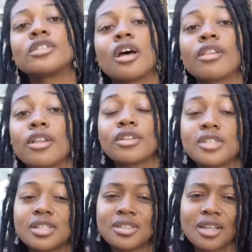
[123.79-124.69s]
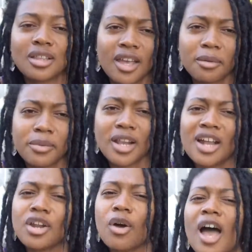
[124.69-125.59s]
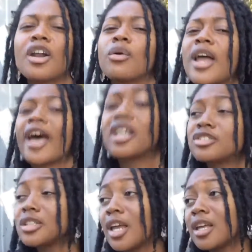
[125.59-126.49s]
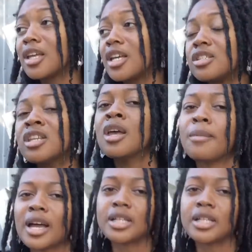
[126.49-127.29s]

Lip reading: and all the other things like that. But I know I don't actually hate kids. But I